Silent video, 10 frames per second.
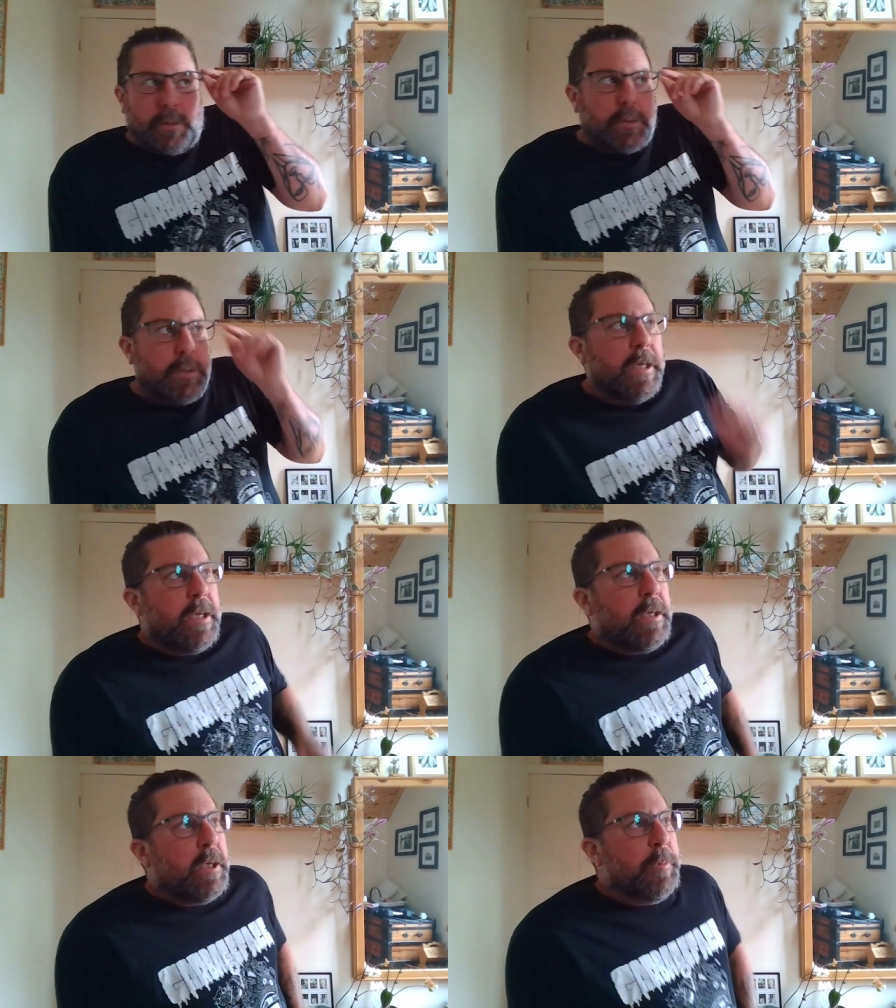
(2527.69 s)

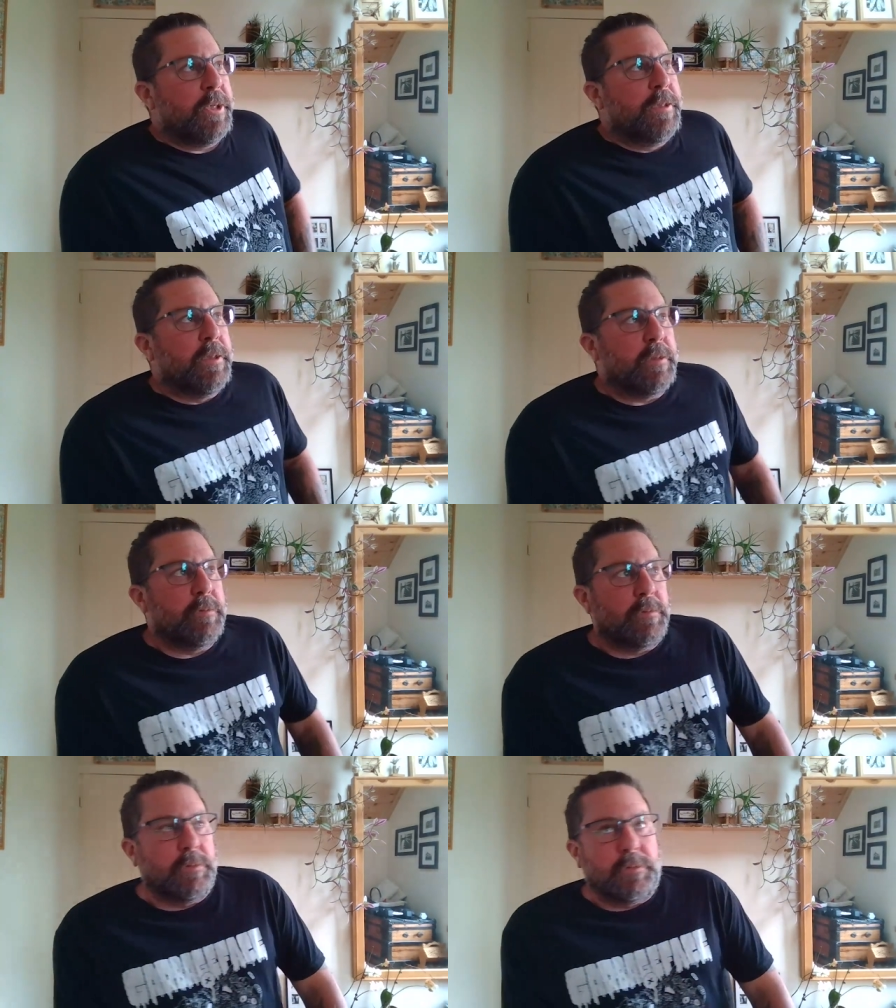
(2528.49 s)
Yeah. I mean,
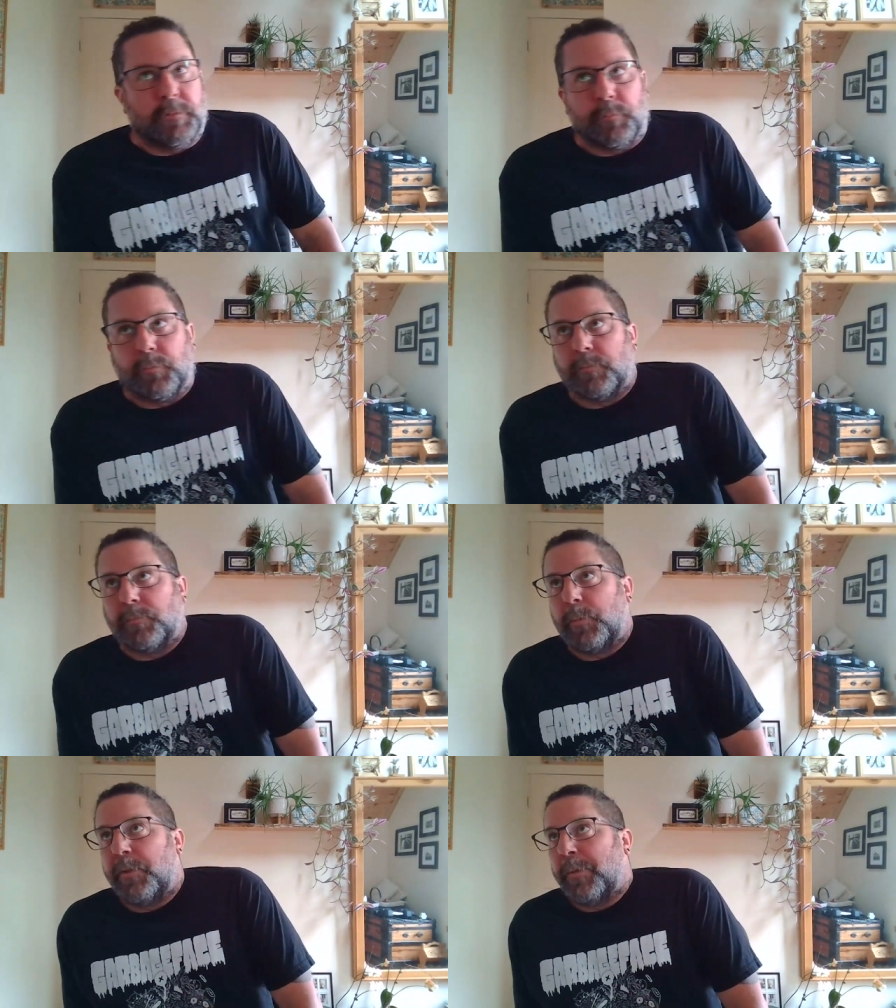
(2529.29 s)

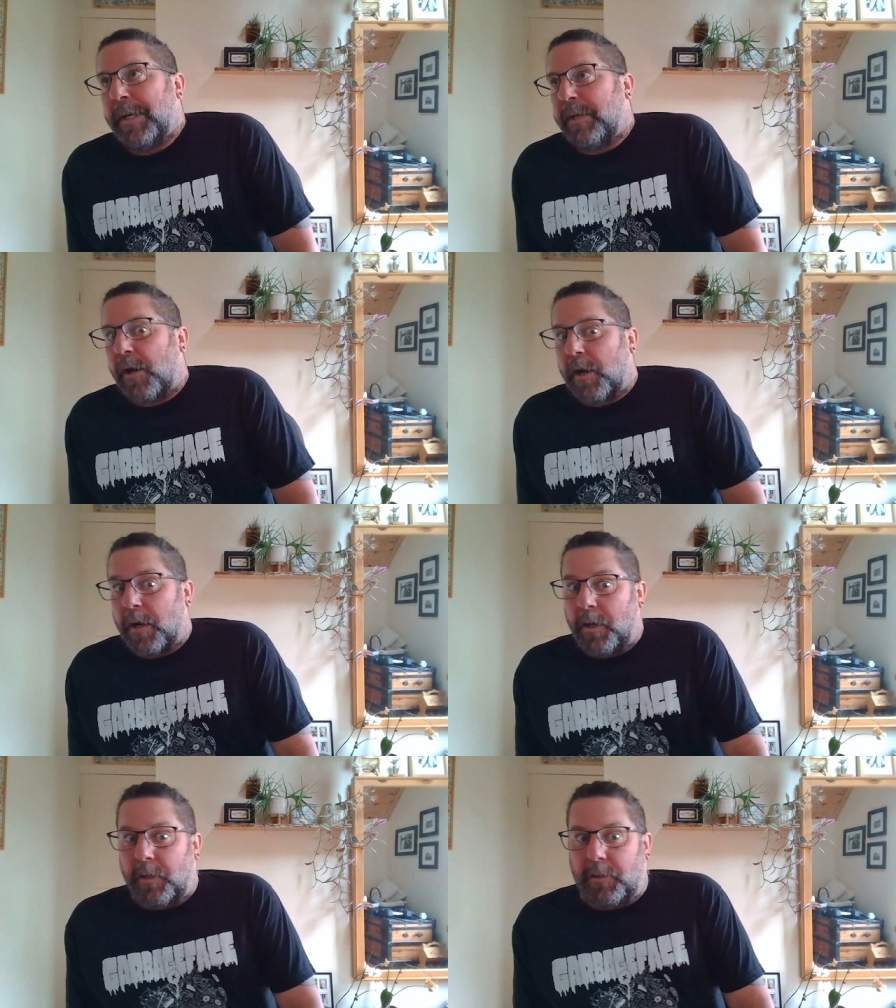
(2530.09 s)
we went
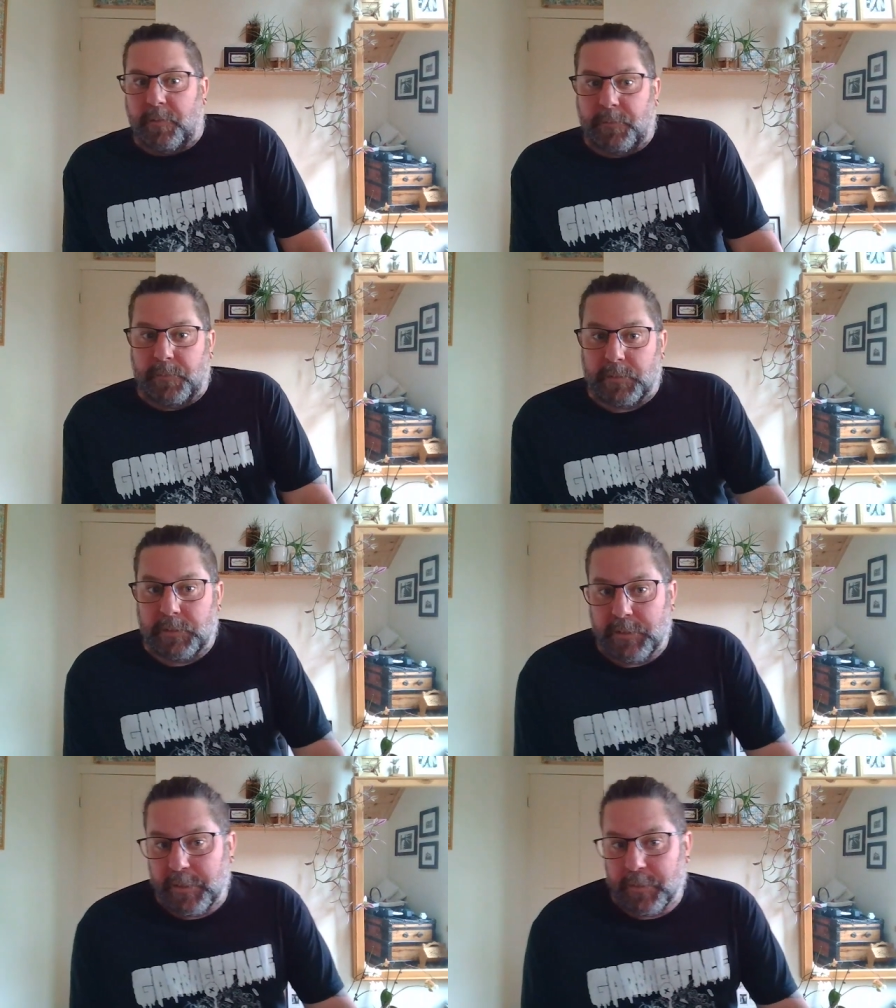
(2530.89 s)
hard for
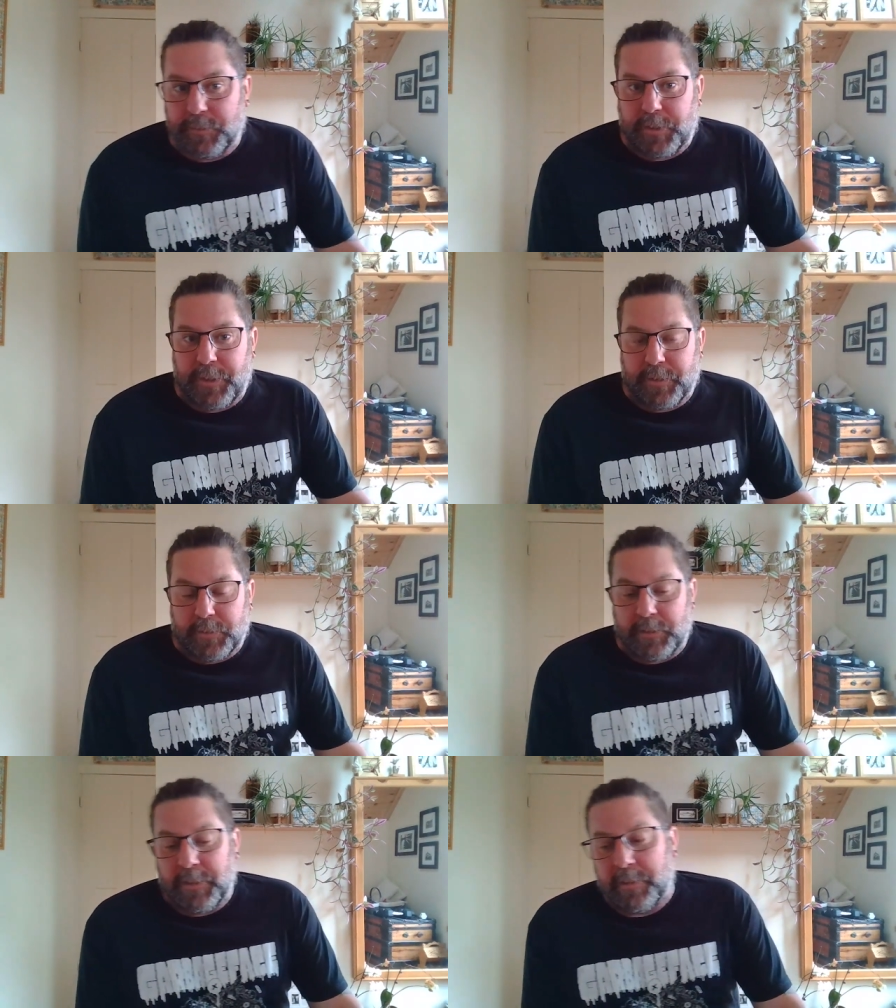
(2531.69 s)
years and years
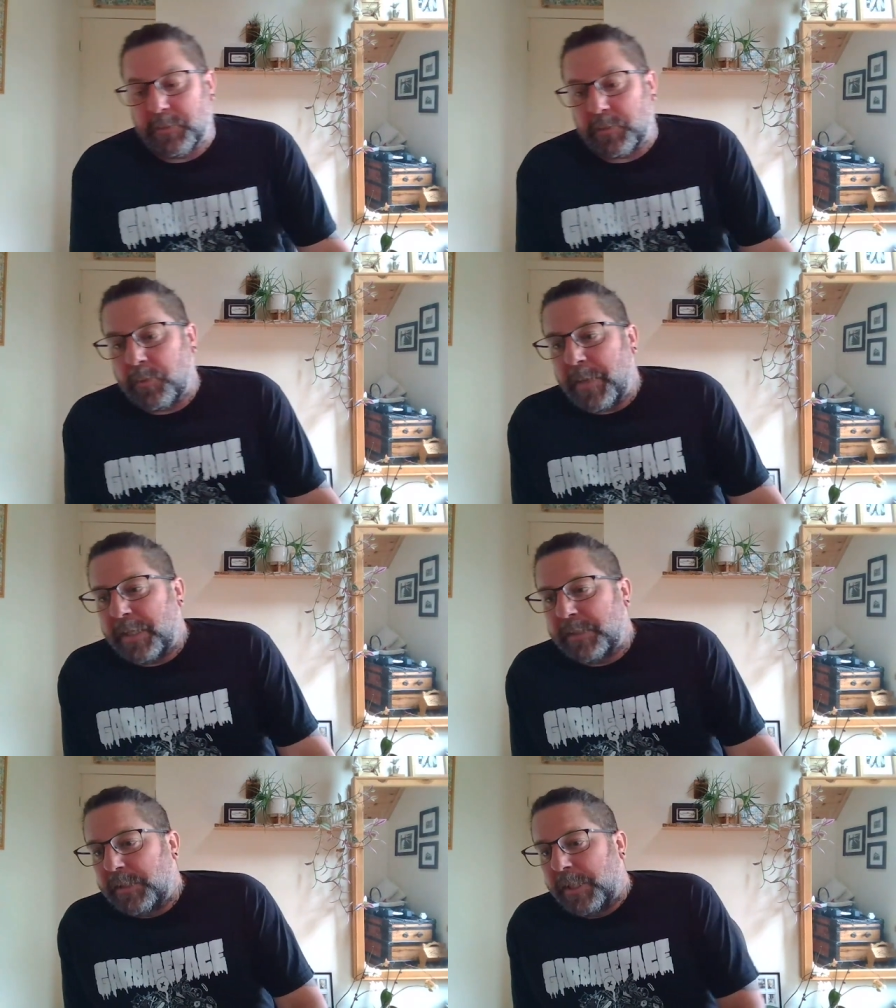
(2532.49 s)
and years,
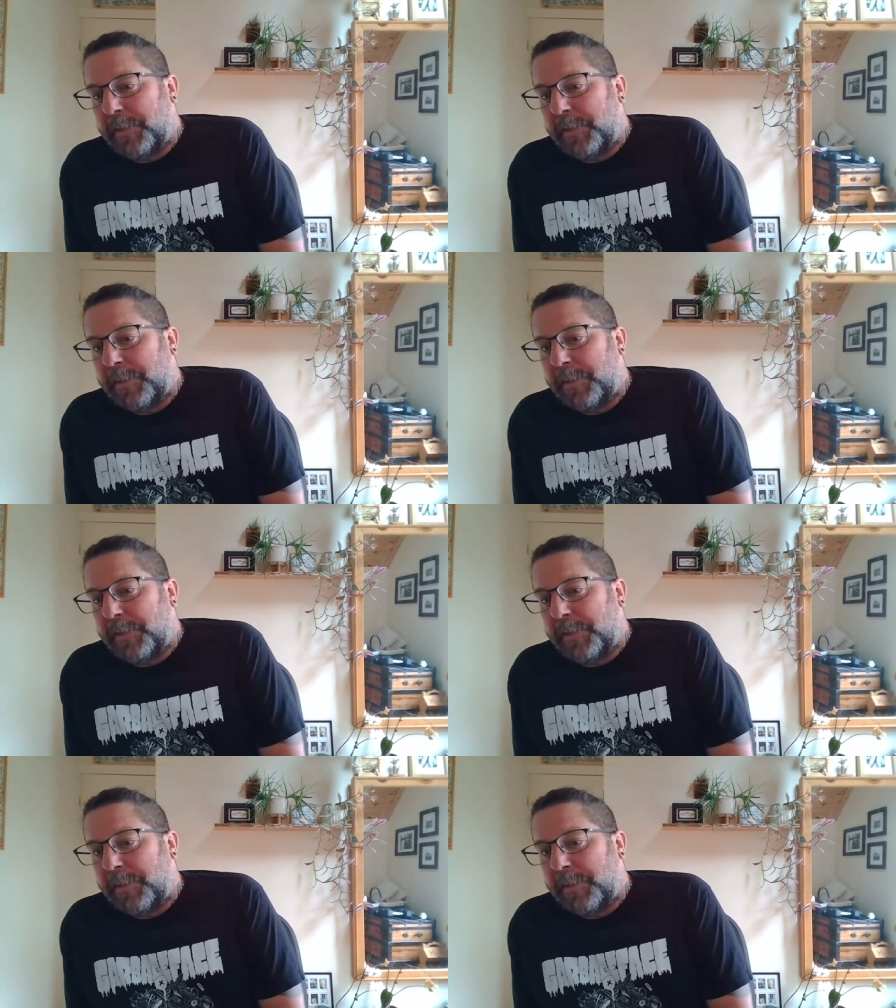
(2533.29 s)
urbexing.